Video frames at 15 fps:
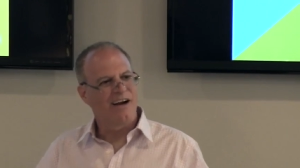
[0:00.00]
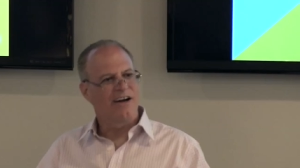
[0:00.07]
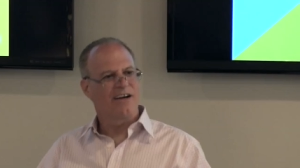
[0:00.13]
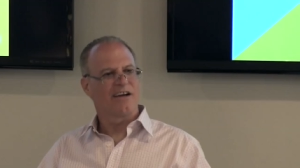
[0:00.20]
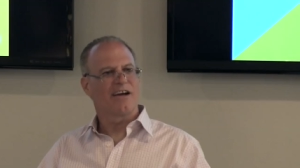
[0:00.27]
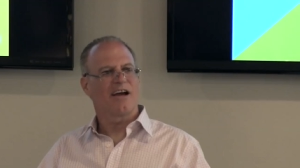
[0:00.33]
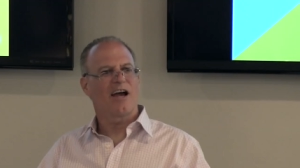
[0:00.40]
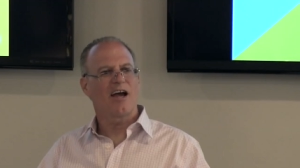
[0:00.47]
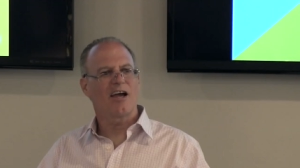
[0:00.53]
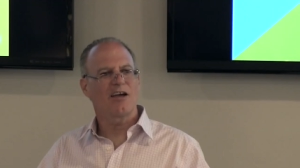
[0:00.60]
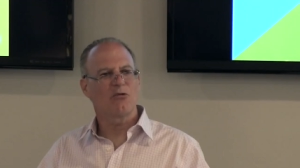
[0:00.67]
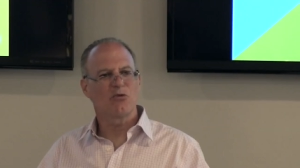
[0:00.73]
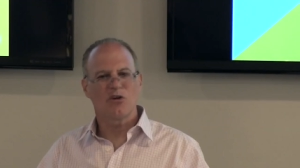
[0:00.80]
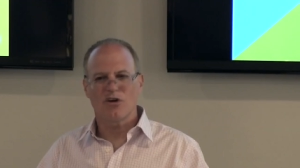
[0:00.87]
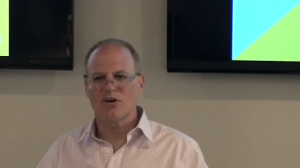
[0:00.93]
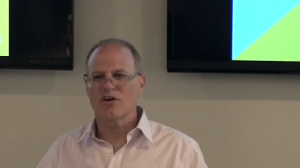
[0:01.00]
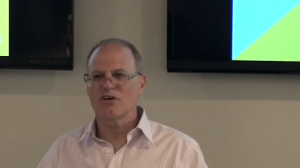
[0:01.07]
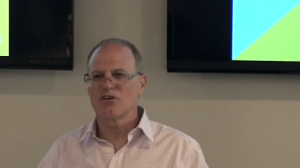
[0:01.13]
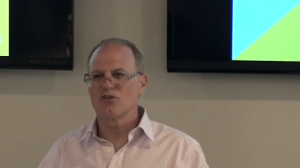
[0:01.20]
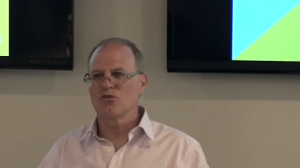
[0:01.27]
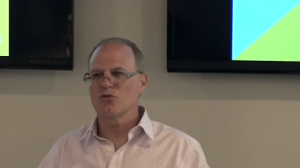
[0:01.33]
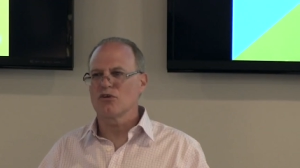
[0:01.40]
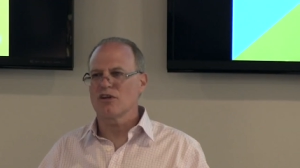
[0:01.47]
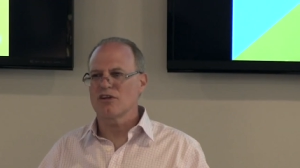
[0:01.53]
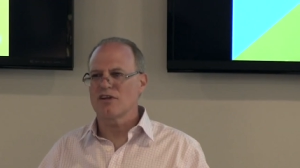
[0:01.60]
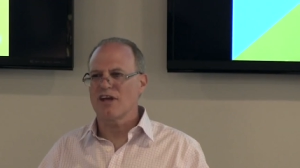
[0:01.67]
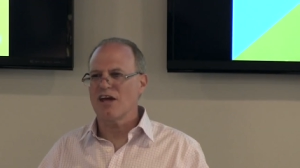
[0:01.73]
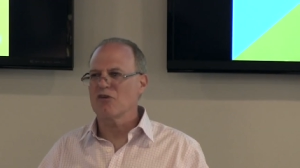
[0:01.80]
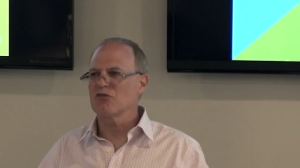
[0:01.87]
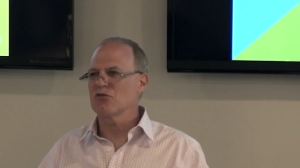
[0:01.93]
Uh, I would argue
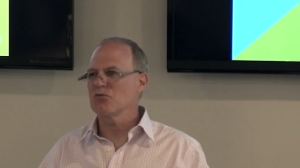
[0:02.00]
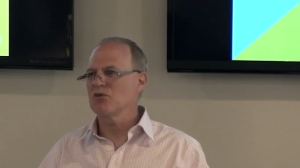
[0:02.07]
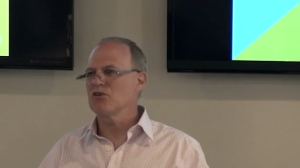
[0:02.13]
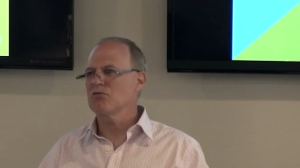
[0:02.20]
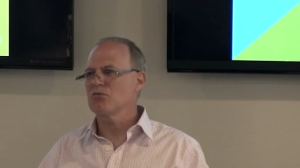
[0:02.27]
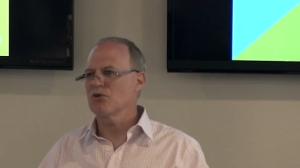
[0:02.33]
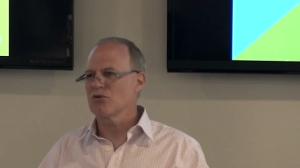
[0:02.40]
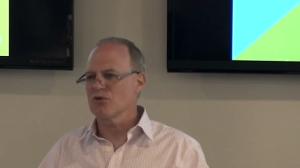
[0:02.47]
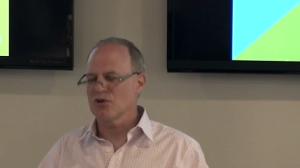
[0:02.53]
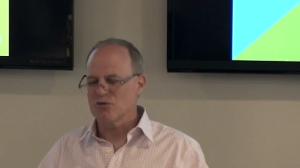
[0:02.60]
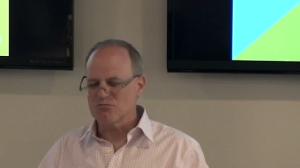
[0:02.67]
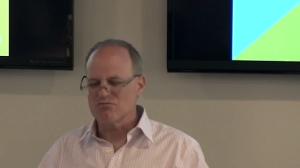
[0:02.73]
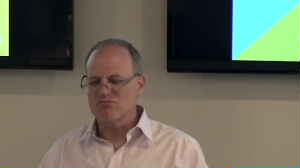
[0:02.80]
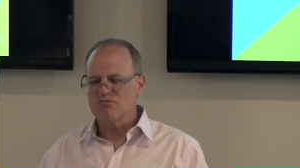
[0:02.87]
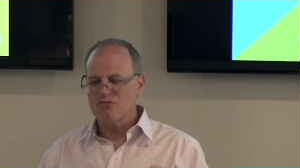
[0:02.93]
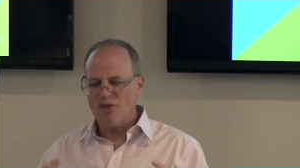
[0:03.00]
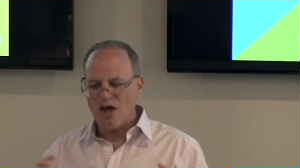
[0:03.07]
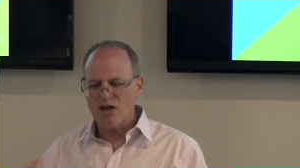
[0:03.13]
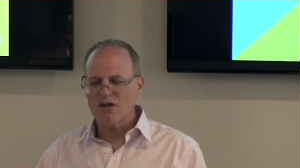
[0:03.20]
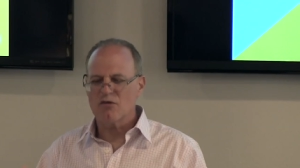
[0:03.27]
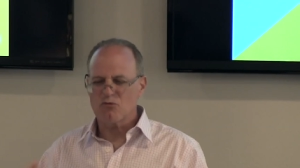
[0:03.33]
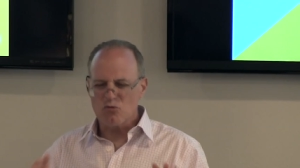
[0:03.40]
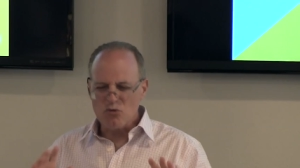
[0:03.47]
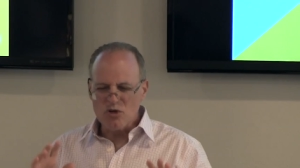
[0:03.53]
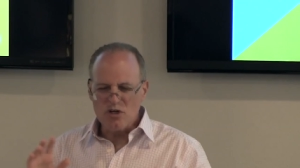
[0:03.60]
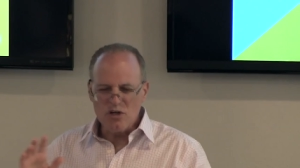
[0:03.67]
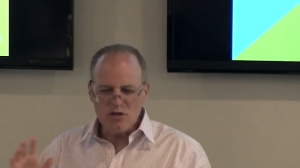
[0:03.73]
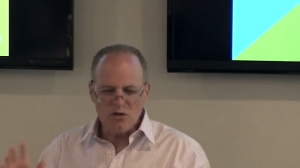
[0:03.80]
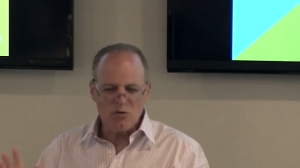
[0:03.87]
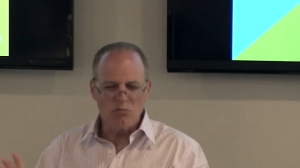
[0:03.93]
the Atoms Peace program, not a
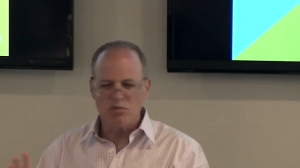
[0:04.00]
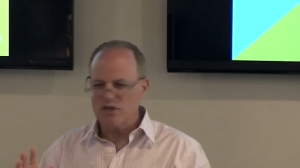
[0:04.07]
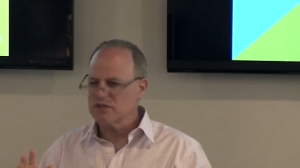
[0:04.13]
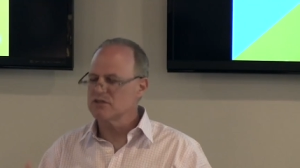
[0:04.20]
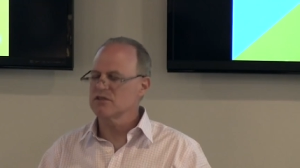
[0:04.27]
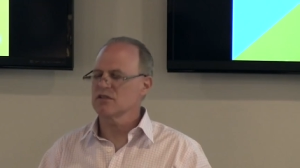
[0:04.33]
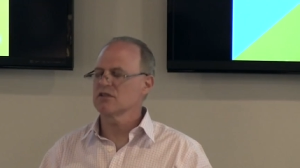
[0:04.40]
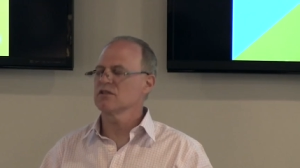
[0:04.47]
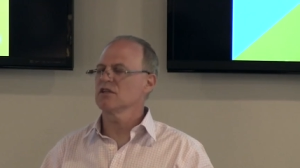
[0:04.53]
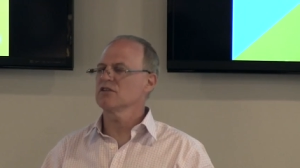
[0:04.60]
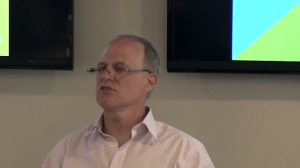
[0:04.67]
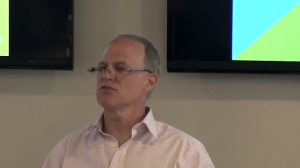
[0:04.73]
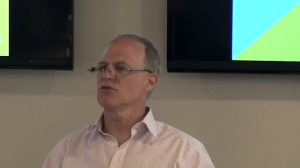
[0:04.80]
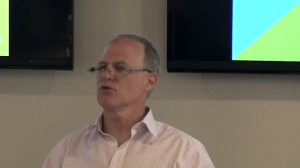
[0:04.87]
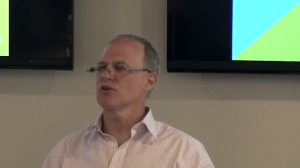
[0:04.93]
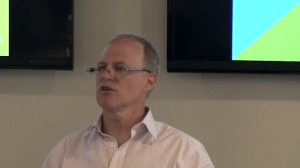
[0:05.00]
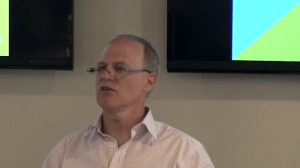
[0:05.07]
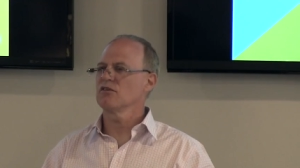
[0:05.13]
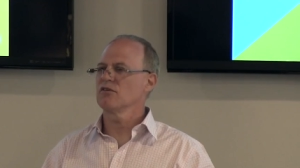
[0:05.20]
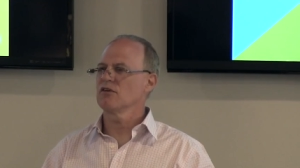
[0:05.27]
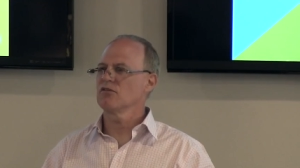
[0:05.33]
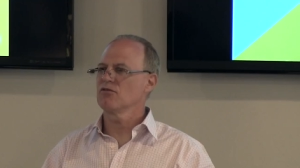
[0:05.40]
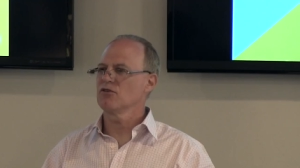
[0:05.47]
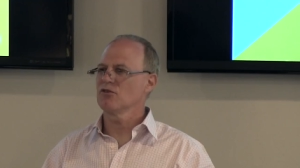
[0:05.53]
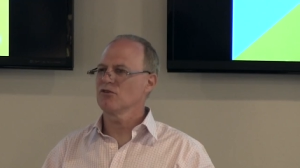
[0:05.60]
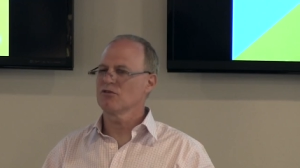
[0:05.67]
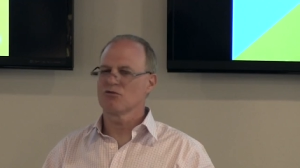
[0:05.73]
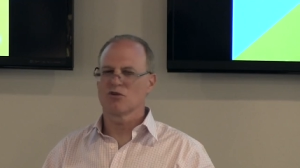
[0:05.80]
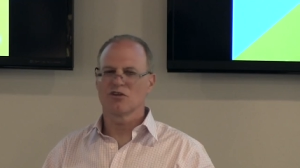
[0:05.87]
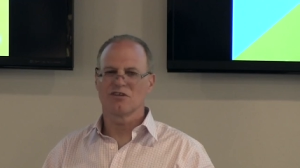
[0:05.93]
real big success story if
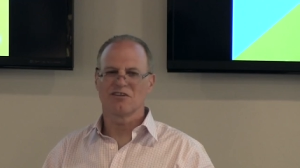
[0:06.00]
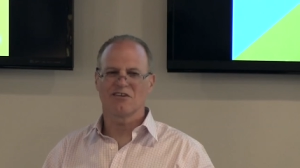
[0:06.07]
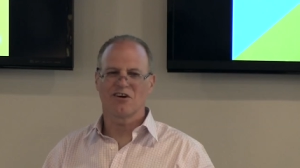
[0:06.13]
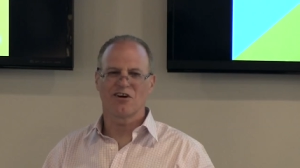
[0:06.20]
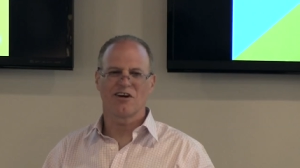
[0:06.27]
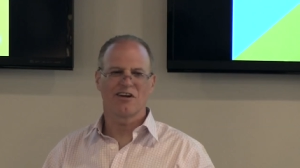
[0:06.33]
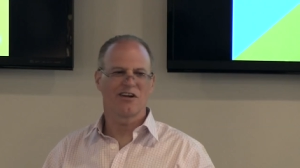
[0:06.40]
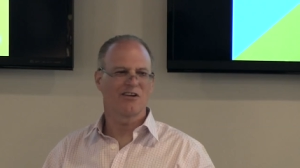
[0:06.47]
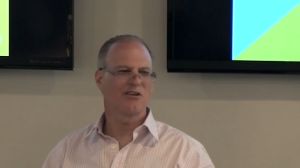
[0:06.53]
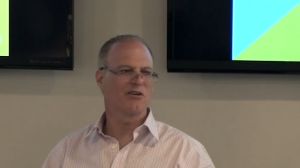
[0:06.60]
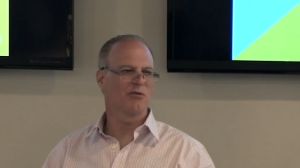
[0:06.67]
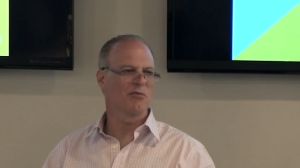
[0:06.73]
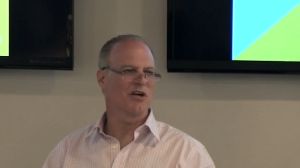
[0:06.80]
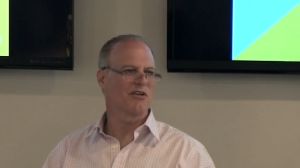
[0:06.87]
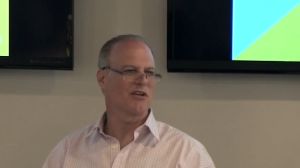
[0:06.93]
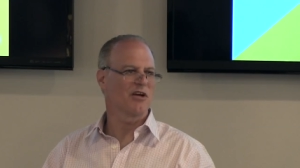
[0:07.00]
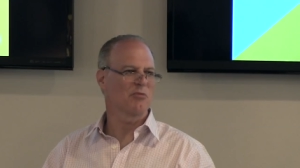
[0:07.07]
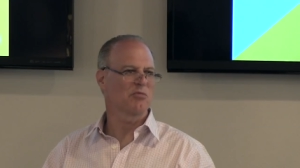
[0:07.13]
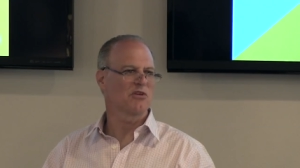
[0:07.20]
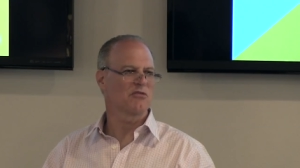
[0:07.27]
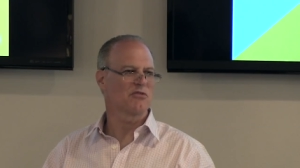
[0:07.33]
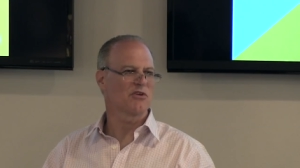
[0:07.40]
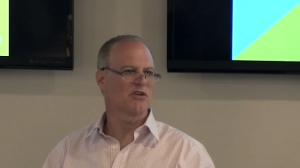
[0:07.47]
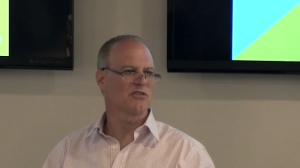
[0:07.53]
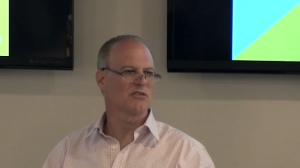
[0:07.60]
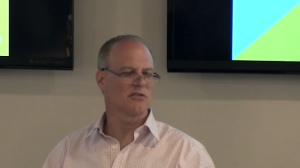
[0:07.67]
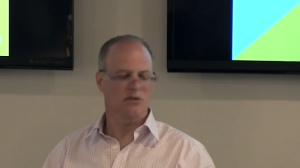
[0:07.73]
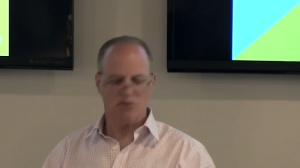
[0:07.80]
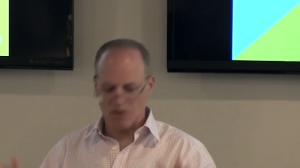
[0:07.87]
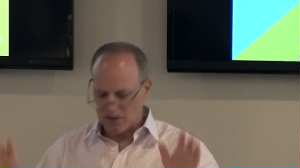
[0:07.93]
you're really hard headed about
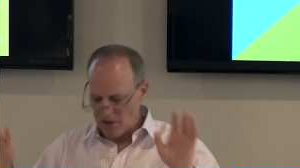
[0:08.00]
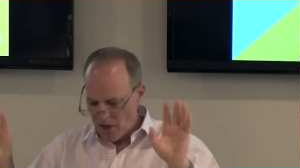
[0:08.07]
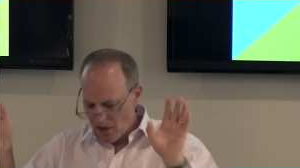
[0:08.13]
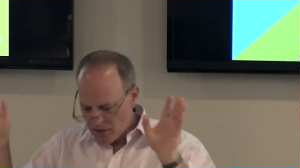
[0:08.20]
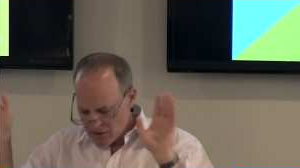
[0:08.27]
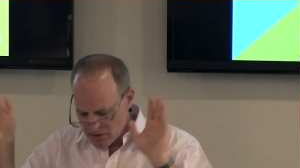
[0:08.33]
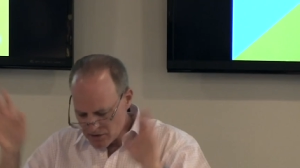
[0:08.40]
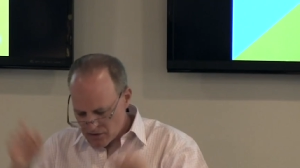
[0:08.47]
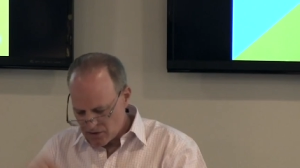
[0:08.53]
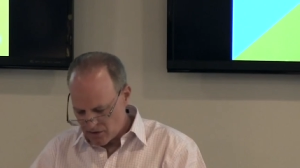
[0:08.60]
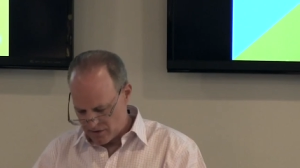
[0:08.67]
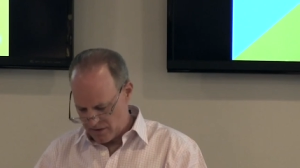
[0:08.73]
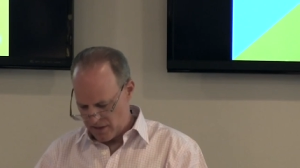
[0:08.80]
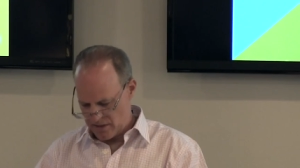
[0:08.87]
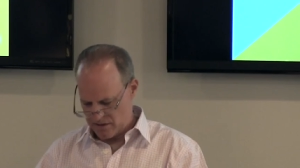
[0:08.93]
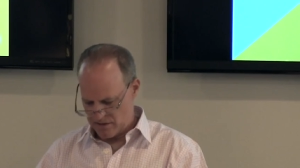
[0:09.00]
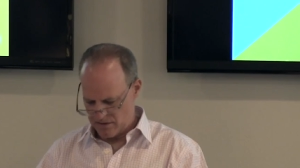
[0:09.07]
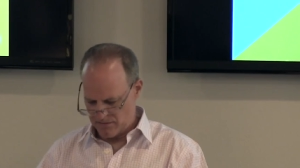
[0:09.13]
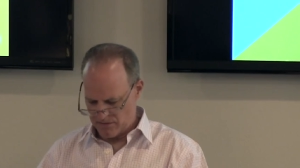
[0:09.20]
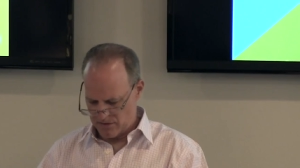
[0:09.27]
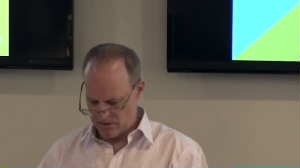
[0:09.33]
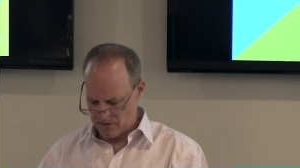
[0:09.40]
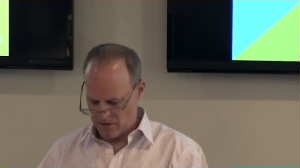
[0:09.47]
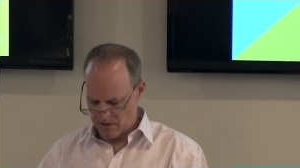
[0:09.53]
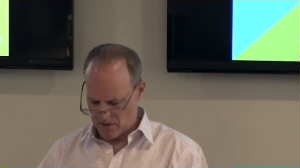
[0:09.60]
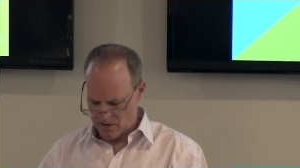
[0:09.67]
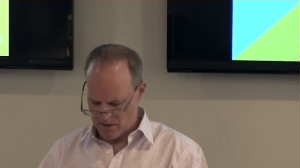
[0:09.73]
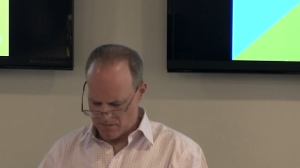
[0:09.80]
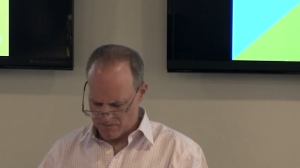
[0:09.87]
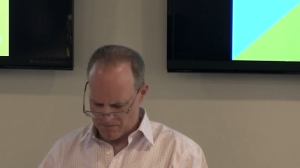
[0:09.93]
nonproliferation. Okay, you get a taste of it.
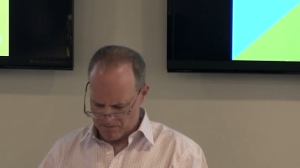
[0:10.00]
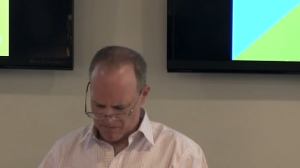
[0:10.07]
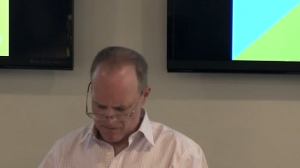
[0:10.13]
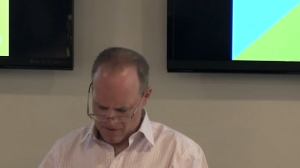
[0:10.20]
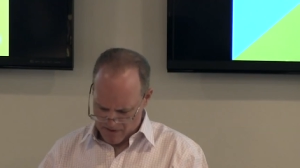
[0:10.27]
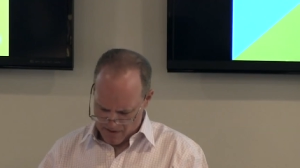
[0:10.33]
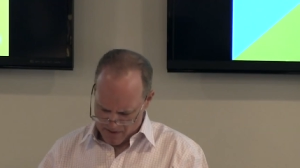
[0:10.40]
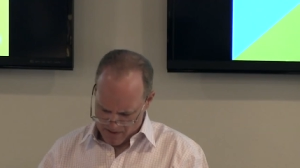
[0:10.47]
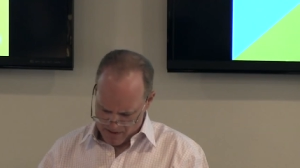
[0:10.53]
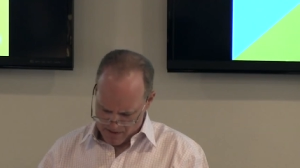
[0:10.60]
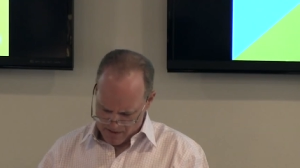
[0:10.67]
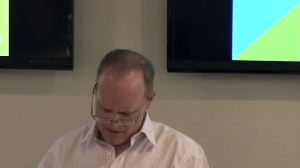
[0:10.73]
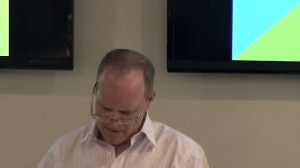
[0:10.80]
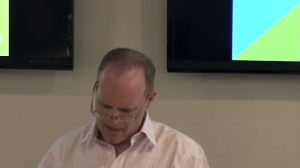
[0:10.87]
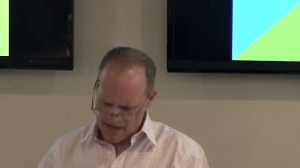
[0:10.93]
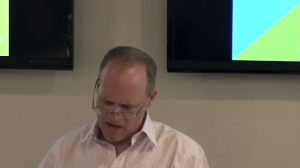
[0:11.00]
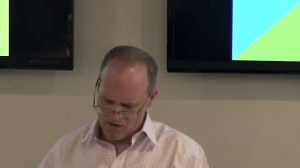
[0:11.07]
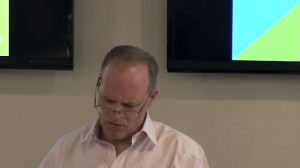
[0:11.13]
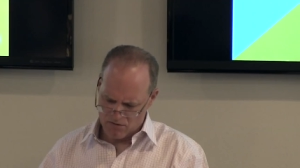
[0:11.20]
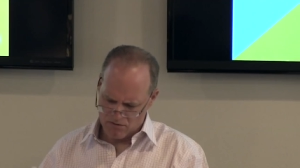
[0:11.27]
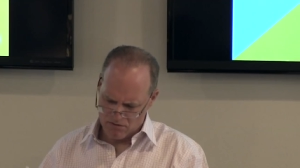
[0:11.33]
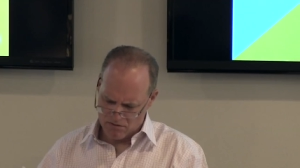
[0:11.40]
Um, now,